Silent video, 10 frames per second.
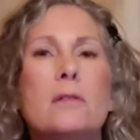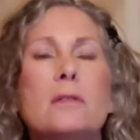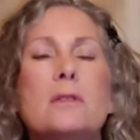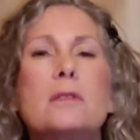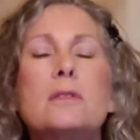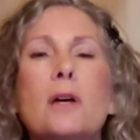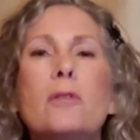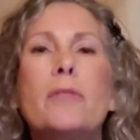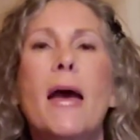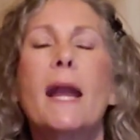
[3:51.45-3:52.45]

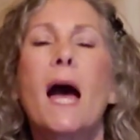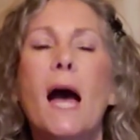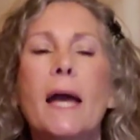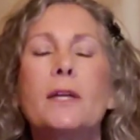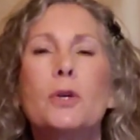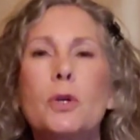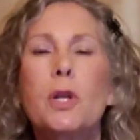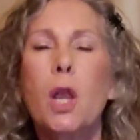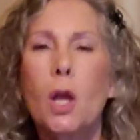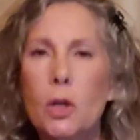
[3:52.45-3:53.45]
so that I could
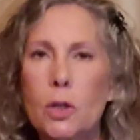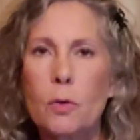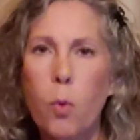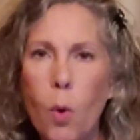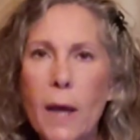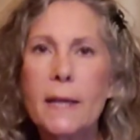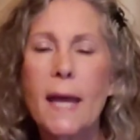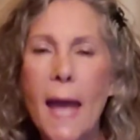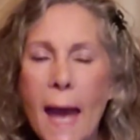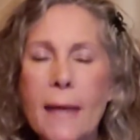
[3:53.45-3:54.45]
learn what
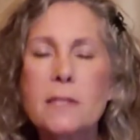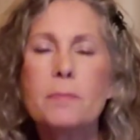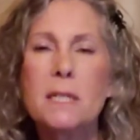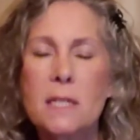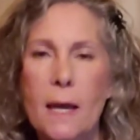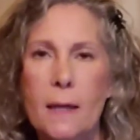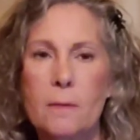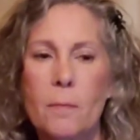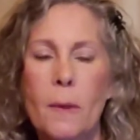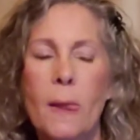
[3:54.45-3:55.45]
had to be done
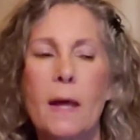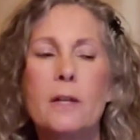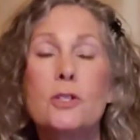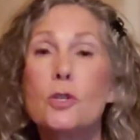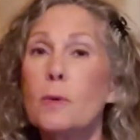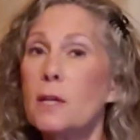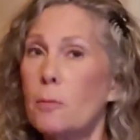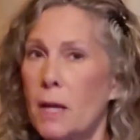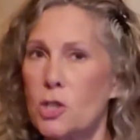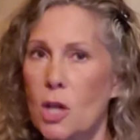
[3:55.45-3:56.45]
to heal
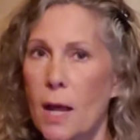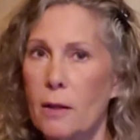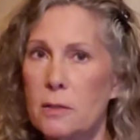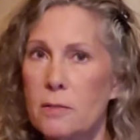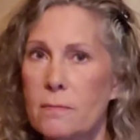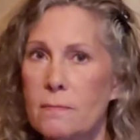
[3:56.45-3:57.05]
my child.